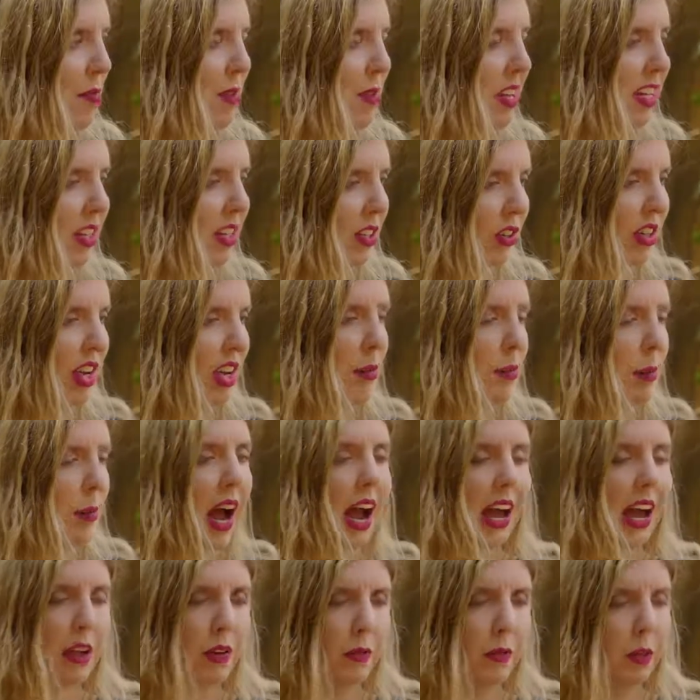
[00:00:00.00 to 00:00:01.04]
mean, you can
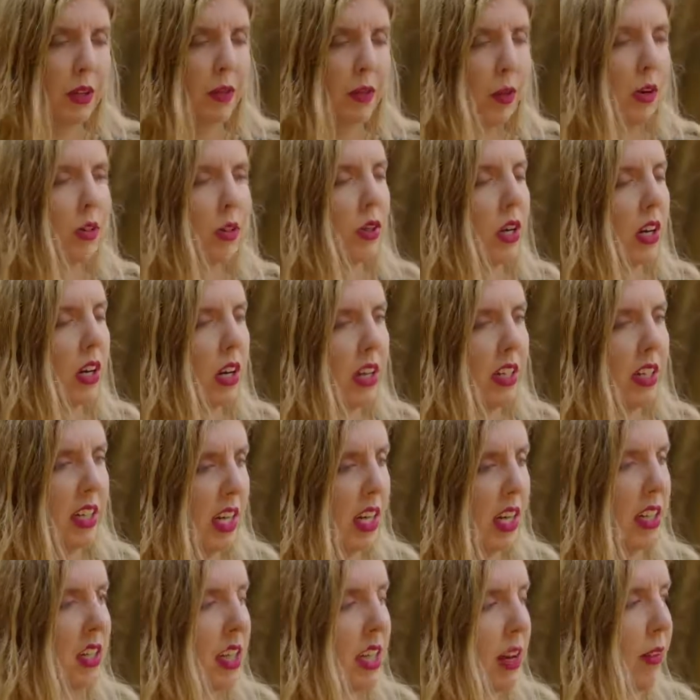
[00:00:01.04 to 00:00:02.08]
buy with $1
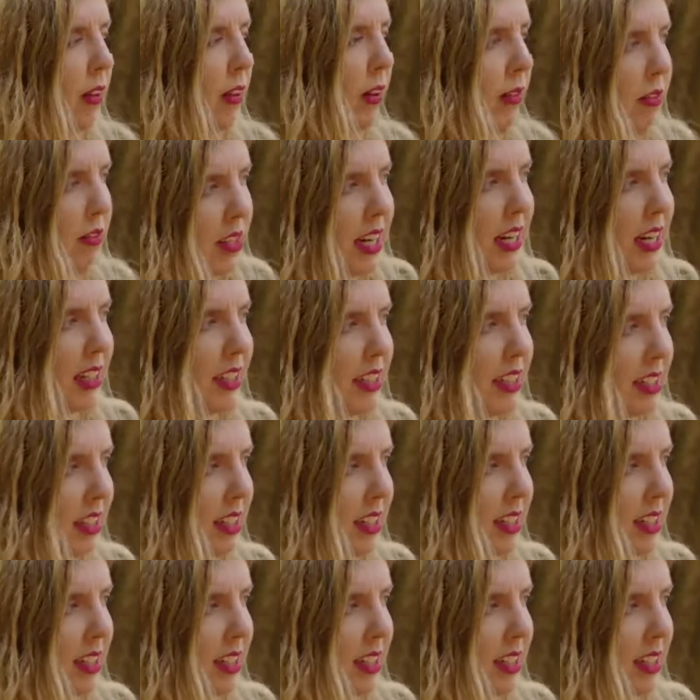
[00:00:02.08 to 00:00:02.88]
here several things.